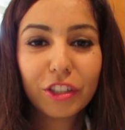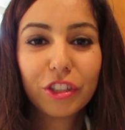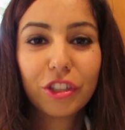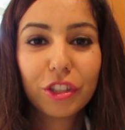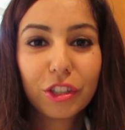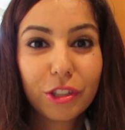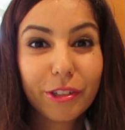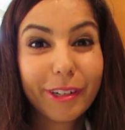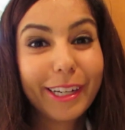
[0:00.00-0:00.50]

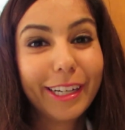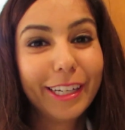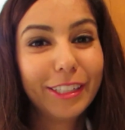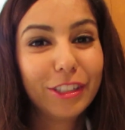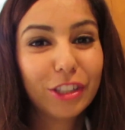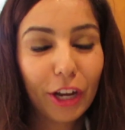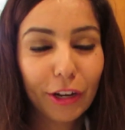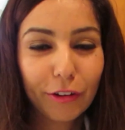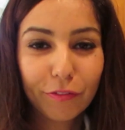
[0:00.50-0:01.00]
sugary
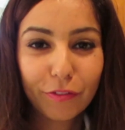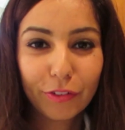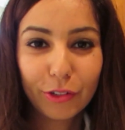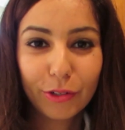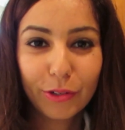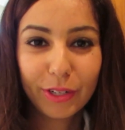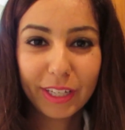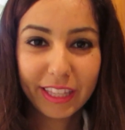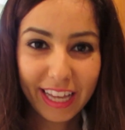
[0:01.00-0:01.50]
junk
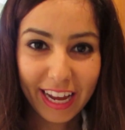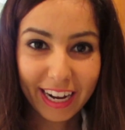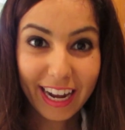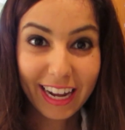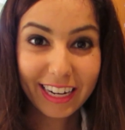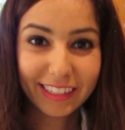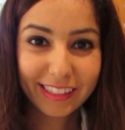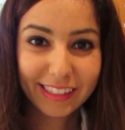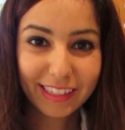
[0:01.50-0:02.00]
food and that
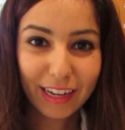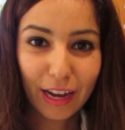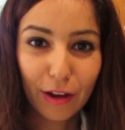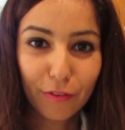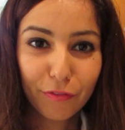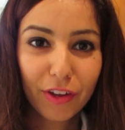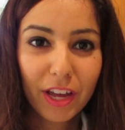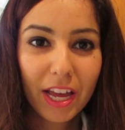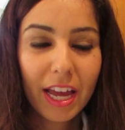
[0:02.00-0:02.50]
kind of
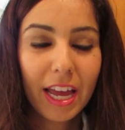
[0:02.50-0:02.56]
stuff.